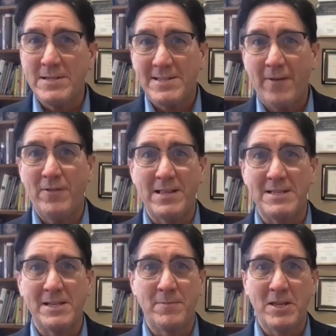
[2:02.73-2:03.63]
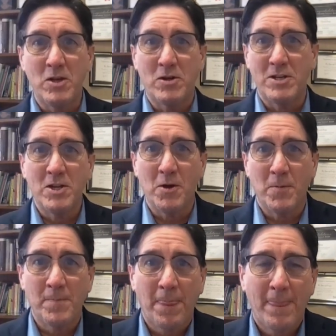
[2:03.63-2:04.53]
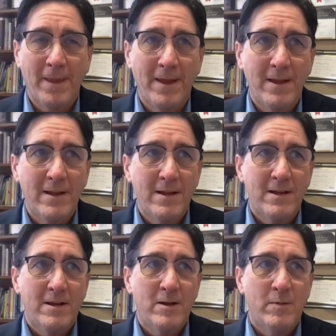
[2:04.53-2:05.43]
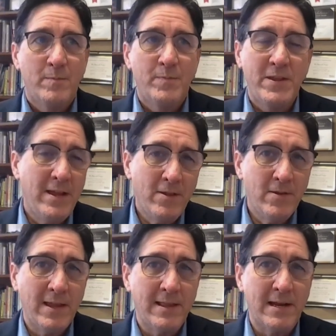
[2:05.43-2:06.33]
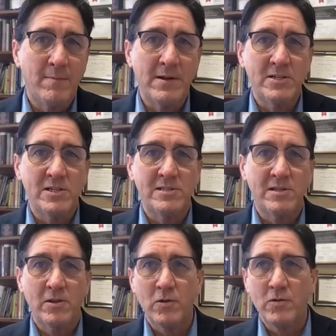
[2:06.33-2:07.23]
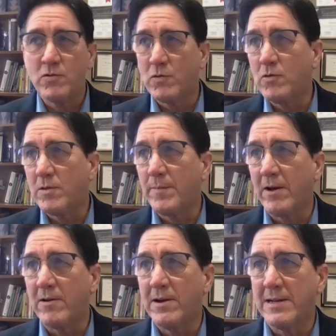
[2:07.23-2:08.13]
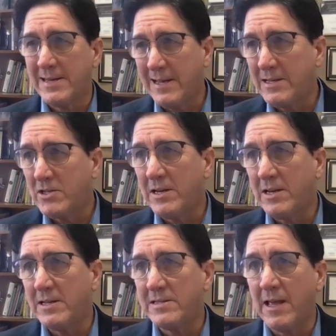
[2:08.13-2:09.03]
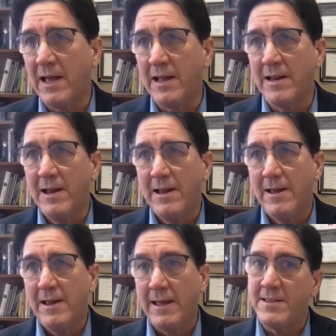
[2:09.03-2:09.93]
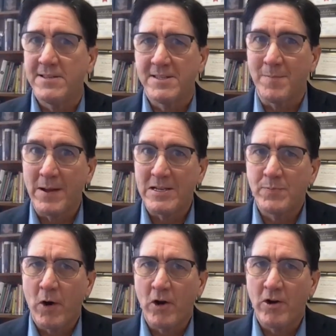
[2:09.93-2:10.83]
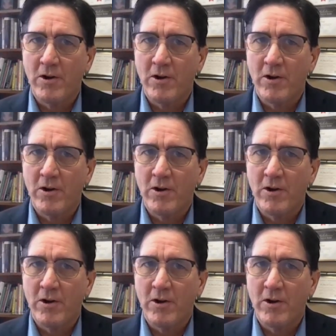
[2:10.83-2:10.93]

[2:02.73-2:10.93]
it's definitely something you could do. The other thing that he mentions, the 3rd truth about attention, is that, and this is the best part,